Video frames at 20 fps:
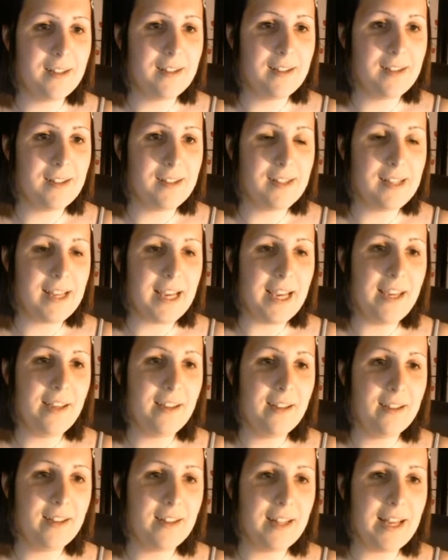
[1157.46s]
See,
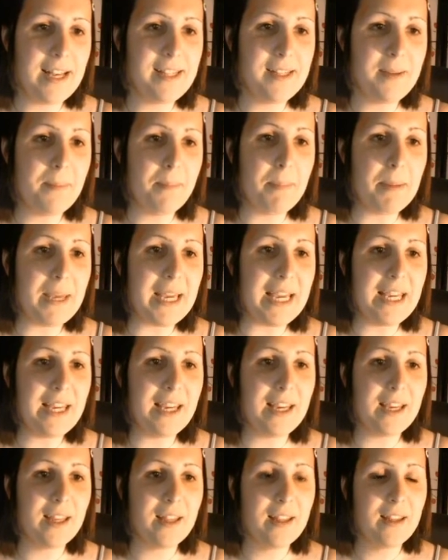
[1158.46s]
there's your
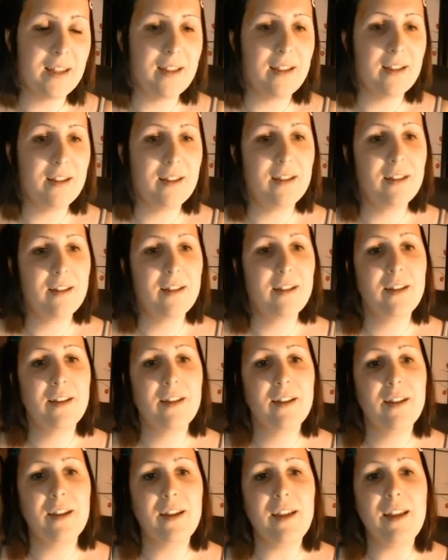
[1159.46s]
beak.
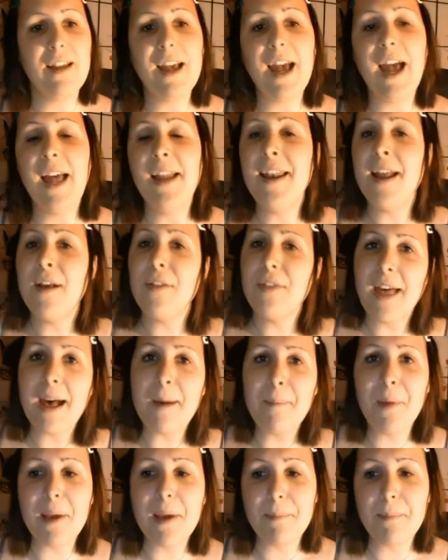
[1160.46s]
And now that
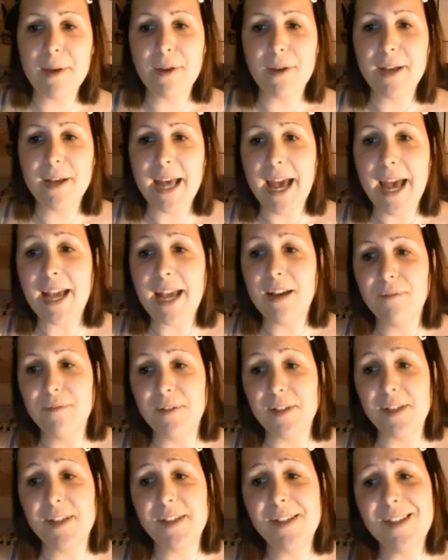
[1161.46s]
might be okay
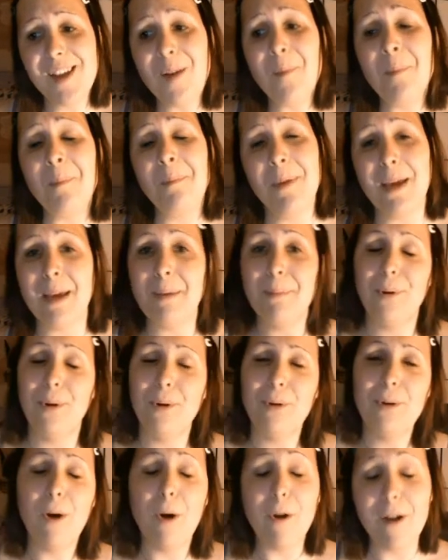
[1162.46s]
for some
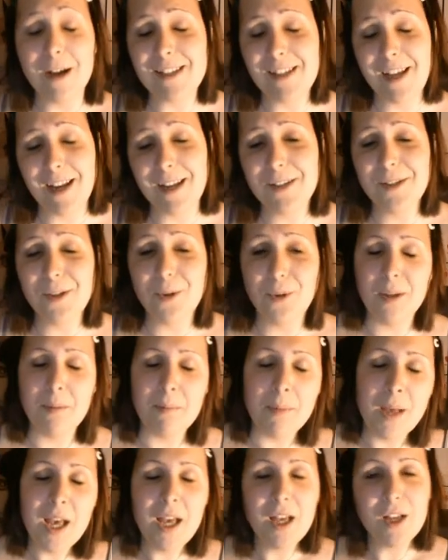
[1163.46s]
people, or as I like to call
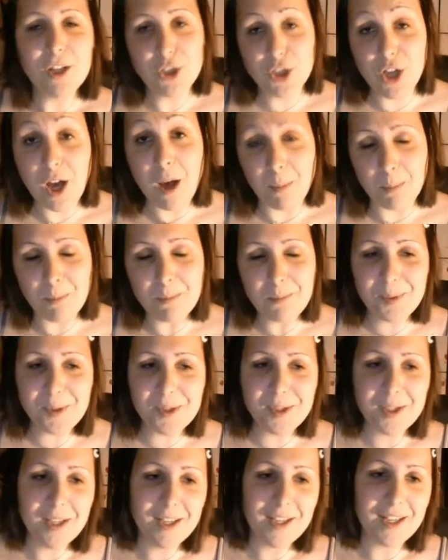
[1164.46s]
them,
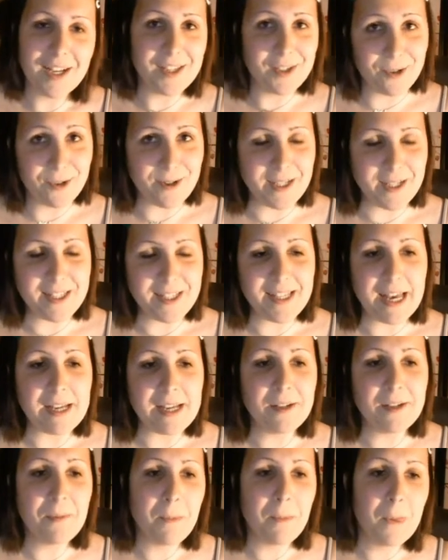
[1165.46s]
chumps, as I already
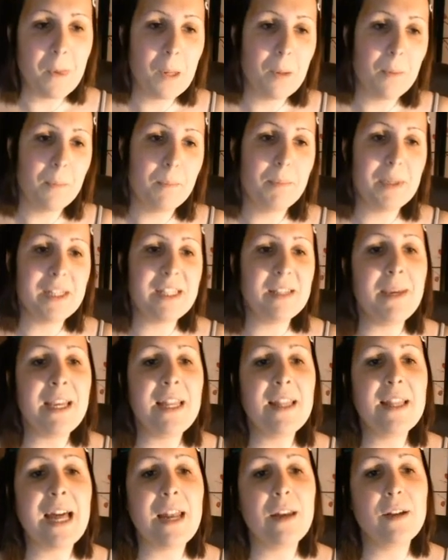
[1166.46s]
said. But to me,
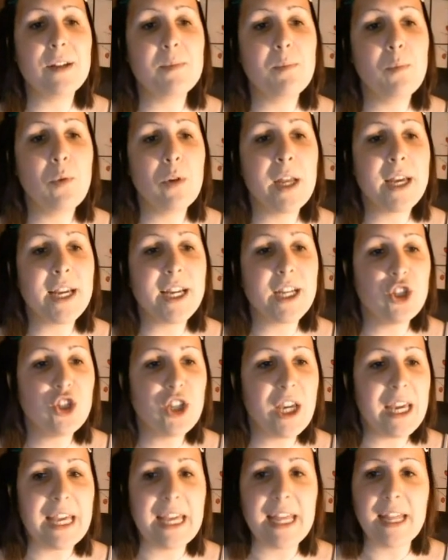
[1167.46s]
that looks more like a
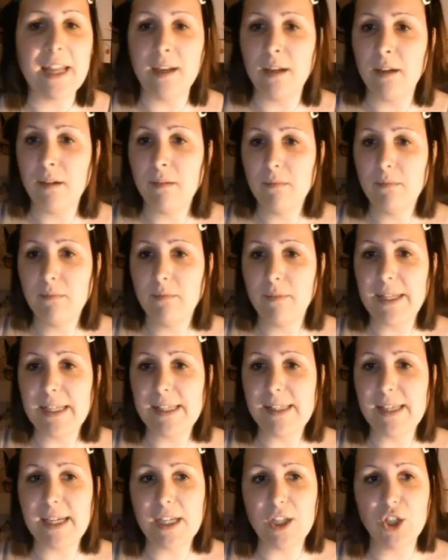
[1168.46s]
chicken. Right,
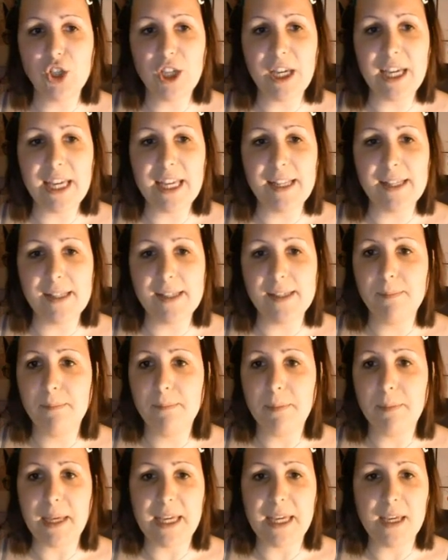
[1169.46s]
that's like a chicken's
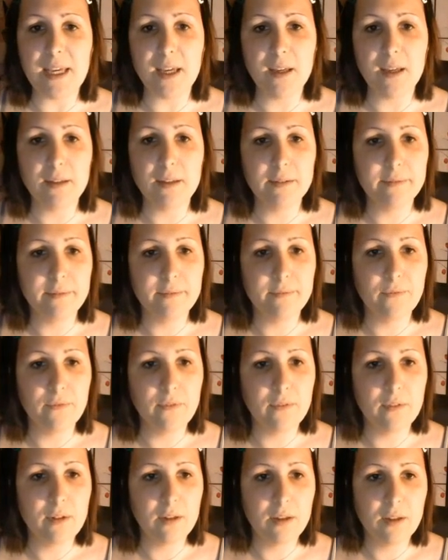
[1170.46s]
beak.
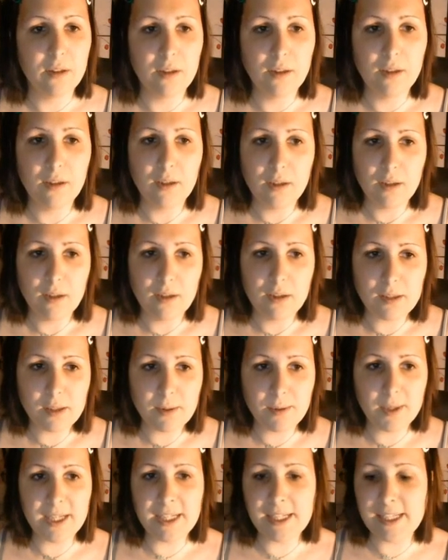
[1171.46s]
So
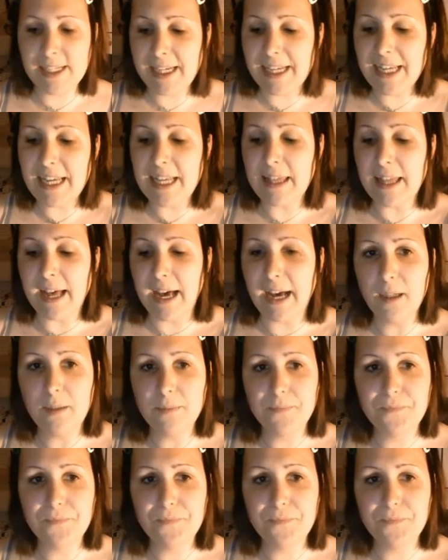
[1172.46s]
we're going to delete that.